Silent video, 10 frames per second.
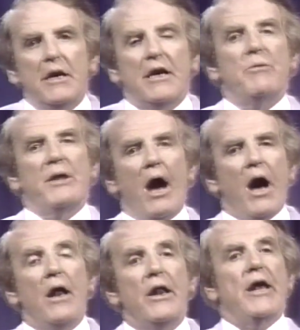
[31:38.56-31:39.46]
And he went
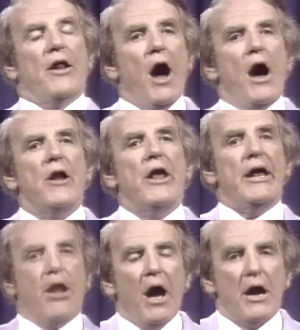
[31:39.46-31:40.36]
on and on
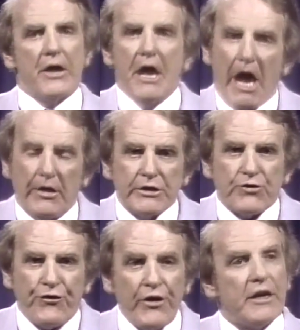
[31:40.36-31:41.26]
and on. And this
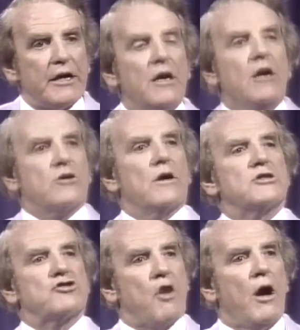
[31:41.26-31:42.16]
feeling got
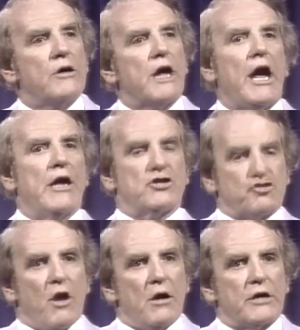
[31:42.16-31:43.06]
stronger and
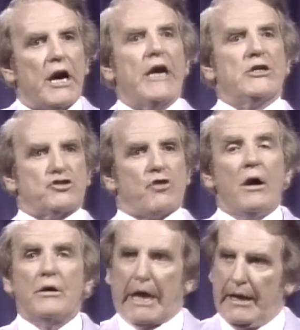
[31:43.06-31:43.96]
stronger and
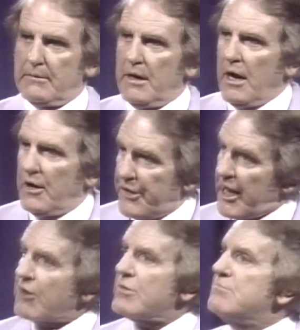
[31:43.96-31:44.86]
stronger. And then
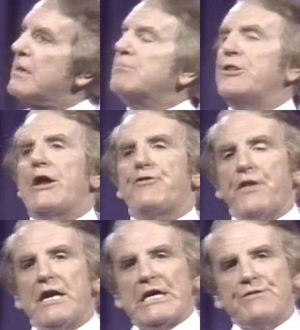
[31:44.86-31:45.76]
I remembered that
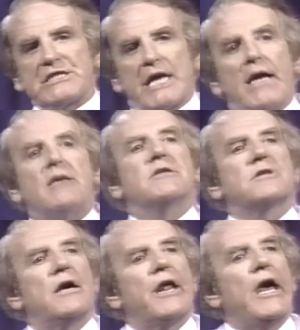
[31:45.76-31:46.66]
feeling of sadness
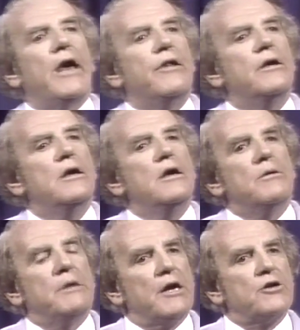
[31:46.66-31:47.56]
I'd had
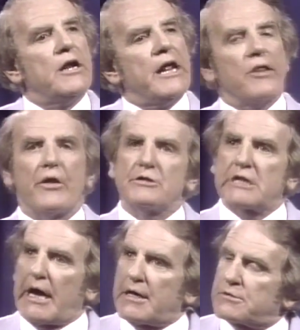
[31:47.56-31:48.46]
when I'd gone out of those
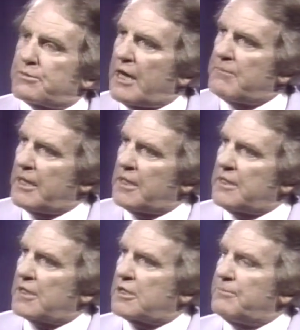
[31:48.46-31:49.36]
gates without making
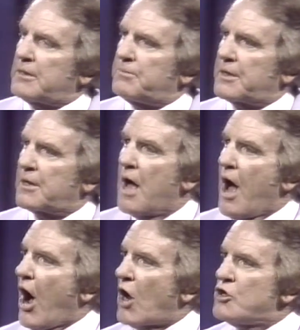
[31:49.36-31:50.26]
that commitment.
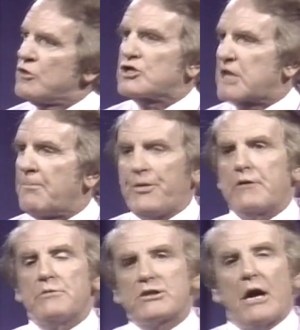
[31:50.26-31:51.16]
I knew
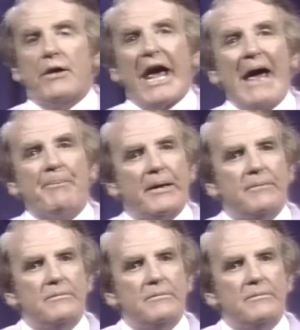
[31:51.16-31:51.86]
something was going to happen.